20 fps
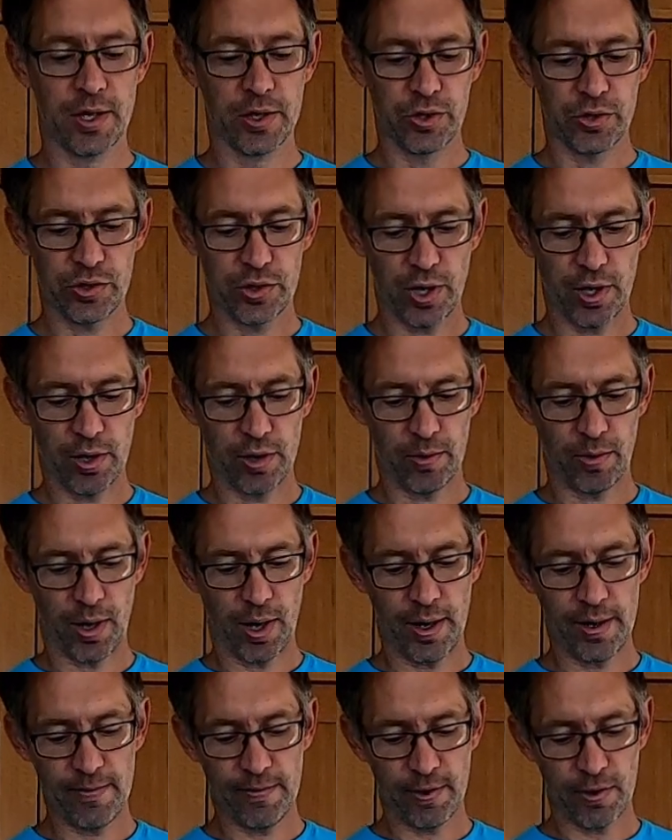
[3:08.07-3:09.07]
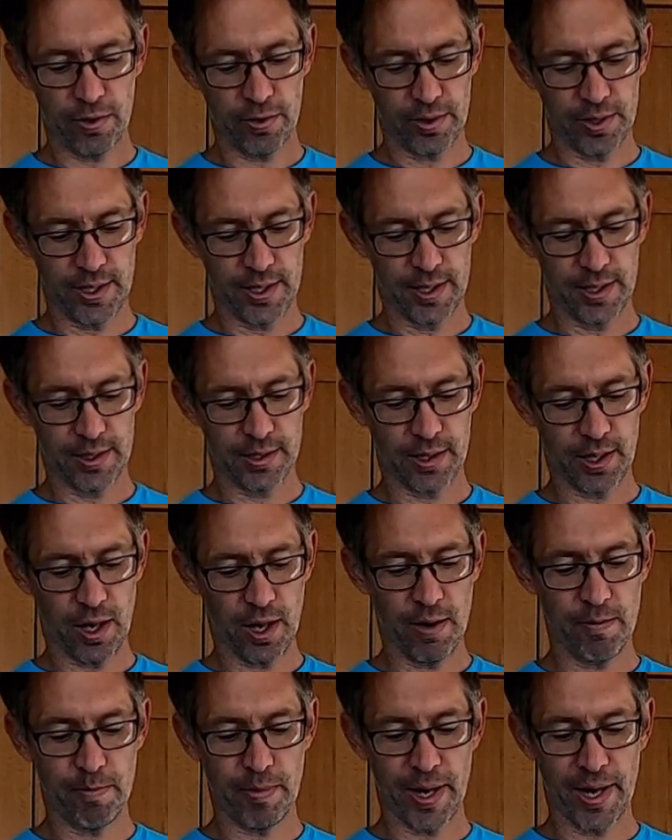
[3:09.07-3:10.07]
So I've got these
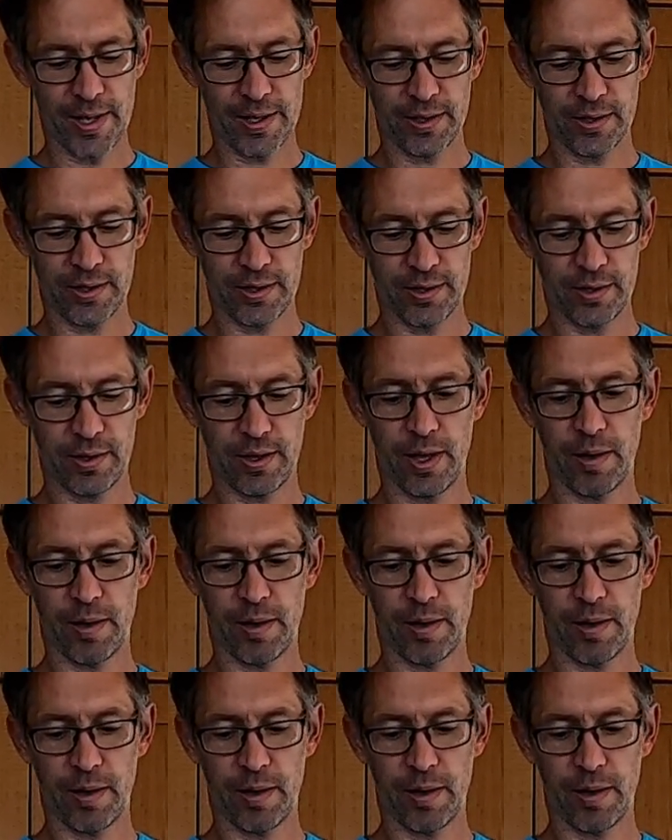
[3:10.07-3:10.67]
armbands.